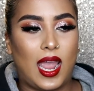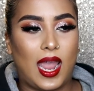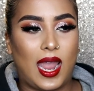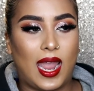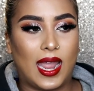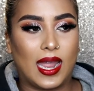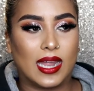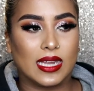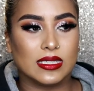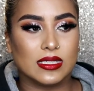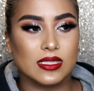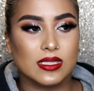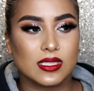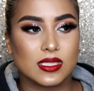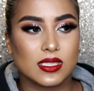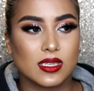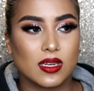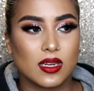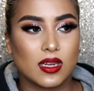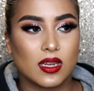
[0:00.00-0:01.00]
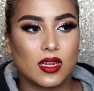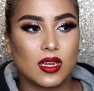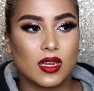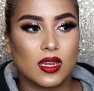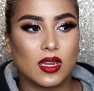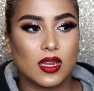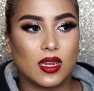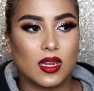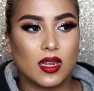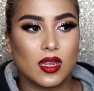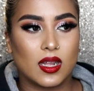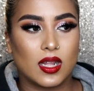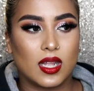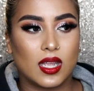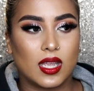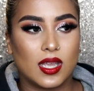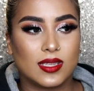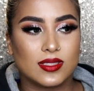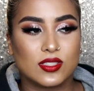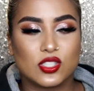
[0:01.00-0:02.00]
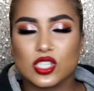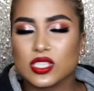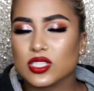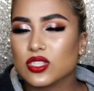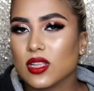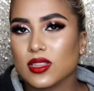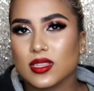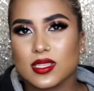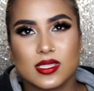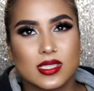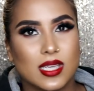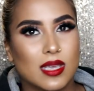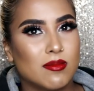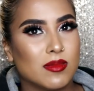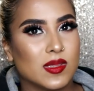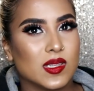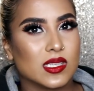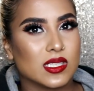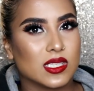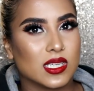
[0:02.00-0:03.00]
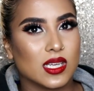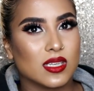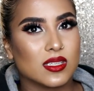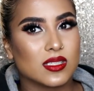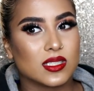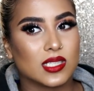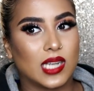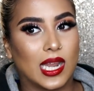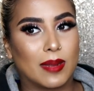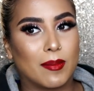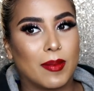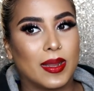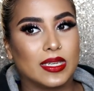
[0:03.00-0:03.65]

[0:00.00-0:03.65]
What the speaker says: And it's just not the same these days. Like,